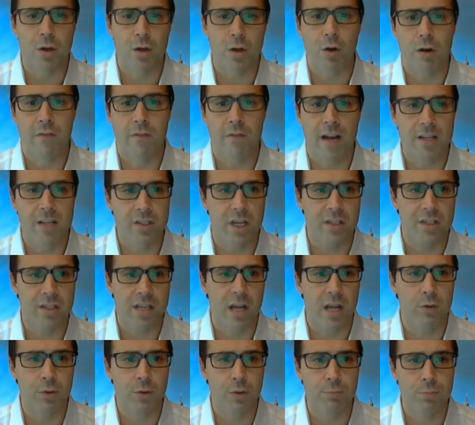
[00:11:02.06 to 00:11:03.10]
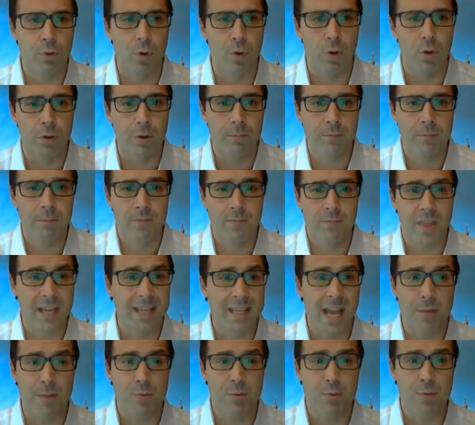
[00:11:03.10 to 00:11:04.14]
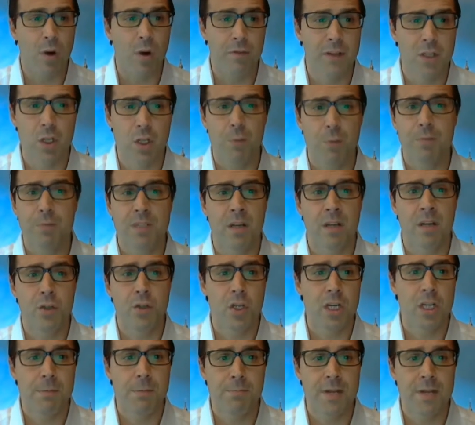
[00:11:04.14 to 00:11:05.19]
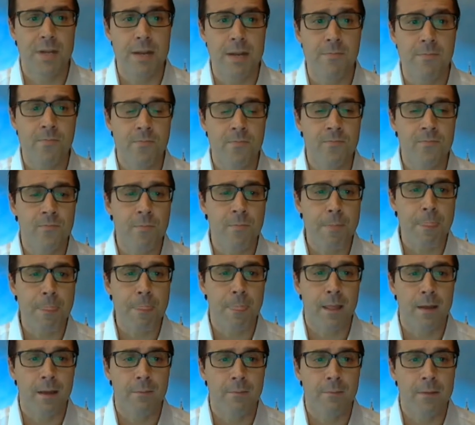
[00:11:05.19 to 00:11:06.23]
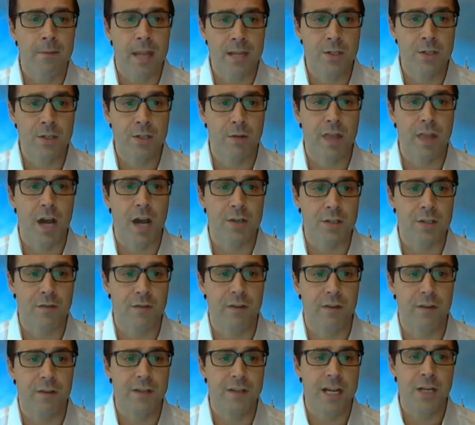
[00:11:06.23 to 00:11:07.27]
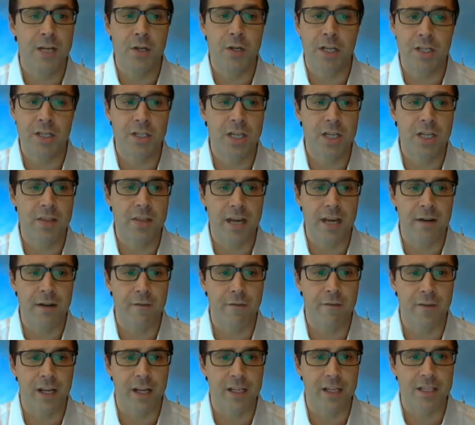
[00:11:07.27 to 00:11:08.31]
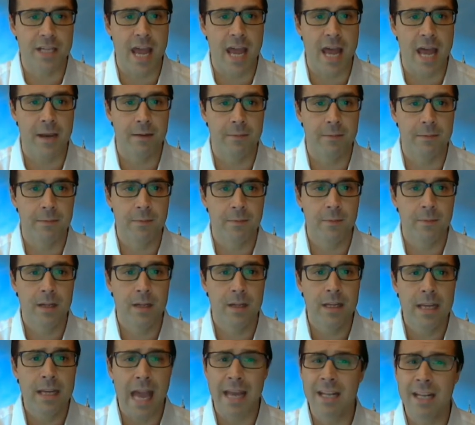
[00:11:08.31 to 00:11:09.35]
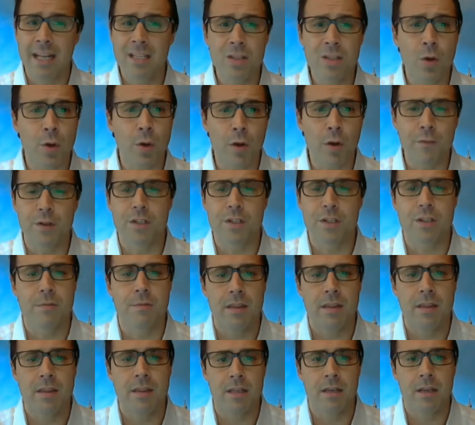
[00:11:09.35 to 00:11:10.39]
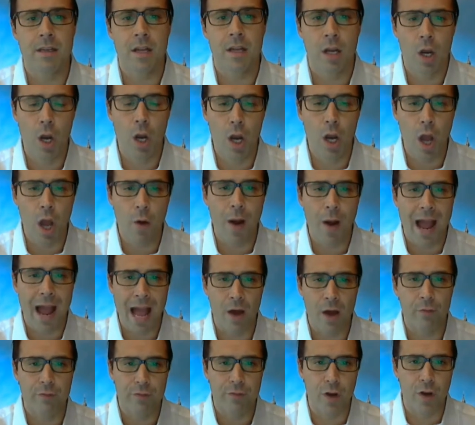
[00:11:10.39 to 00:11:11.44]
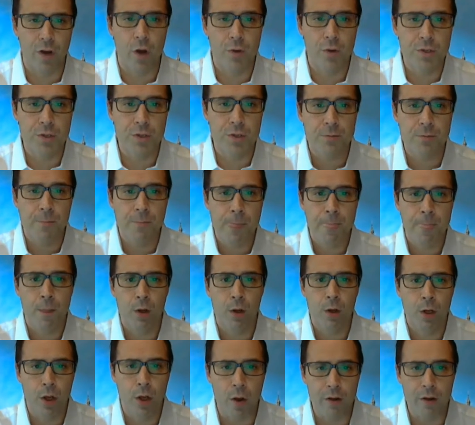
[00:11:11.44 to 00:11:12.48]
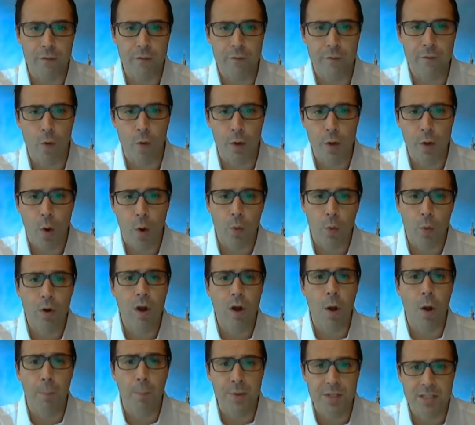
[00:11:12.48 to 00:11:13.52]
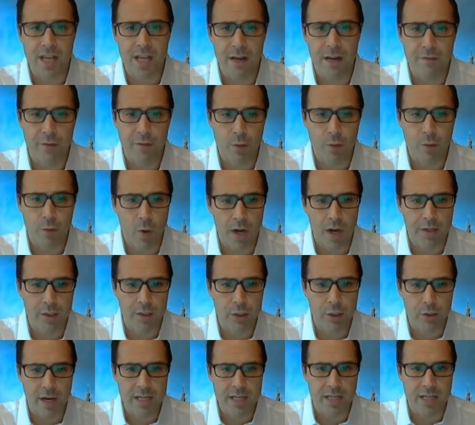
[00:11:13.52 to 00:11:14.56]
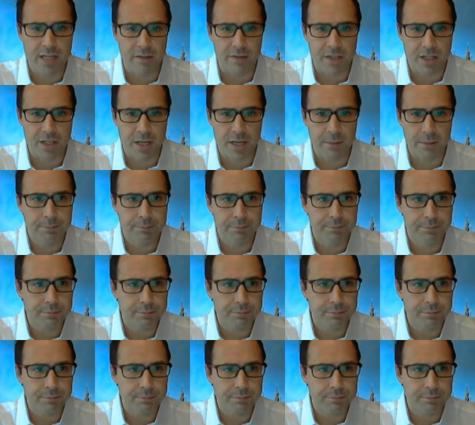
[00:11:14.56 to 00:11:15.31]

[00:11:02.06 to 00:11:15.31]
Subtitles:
stock of assets held abroad. That gap's roughly 2% of GDP in 2015. You can see that in figure 10. And it's not obvious to me that lower outflows going forward will compensate for the wider trade deficit.